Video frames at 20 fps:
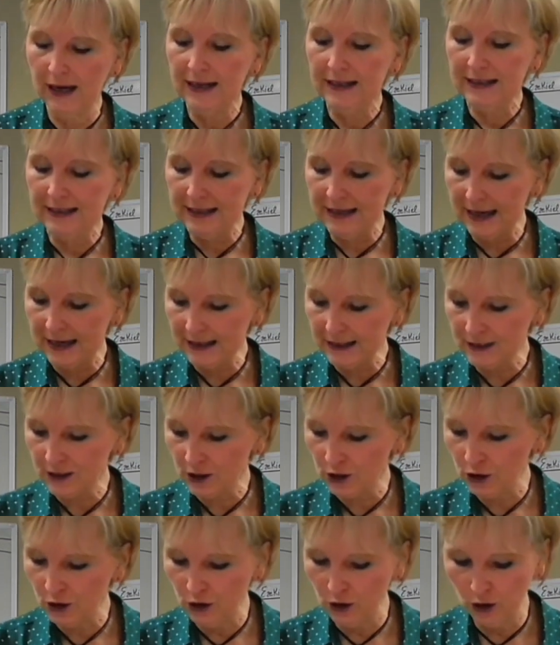next
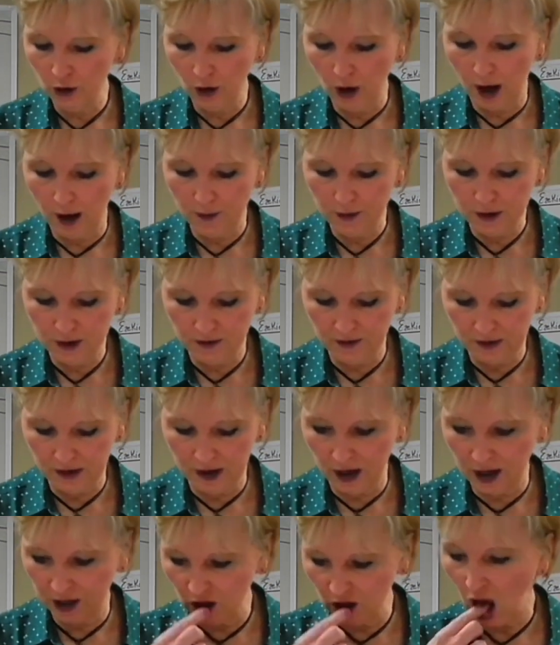to your
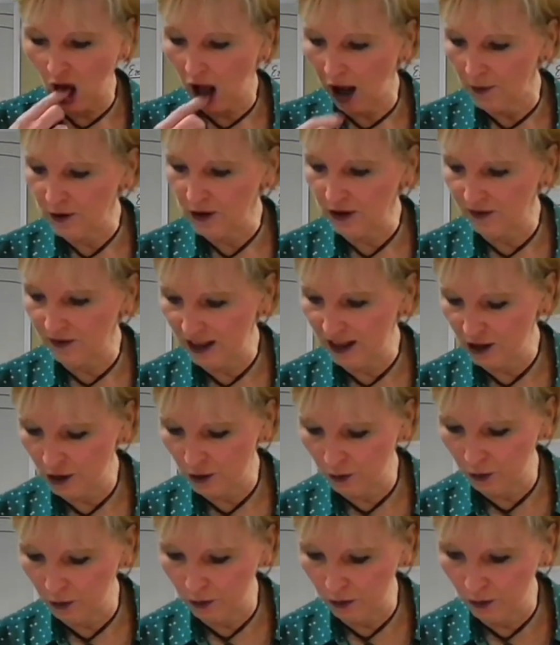on your
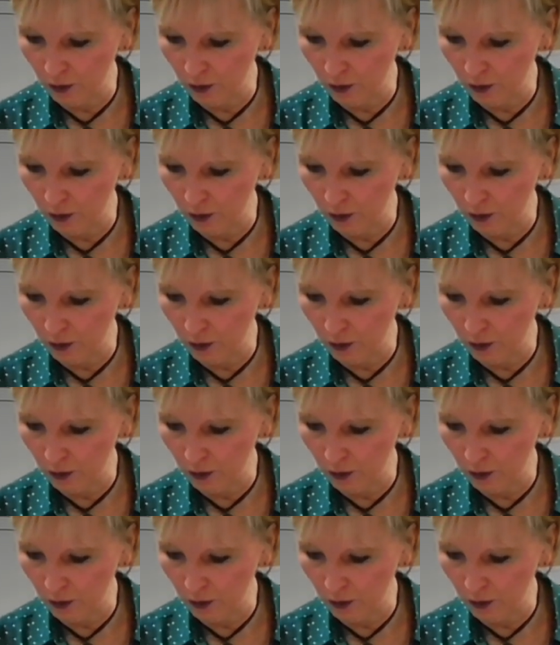observation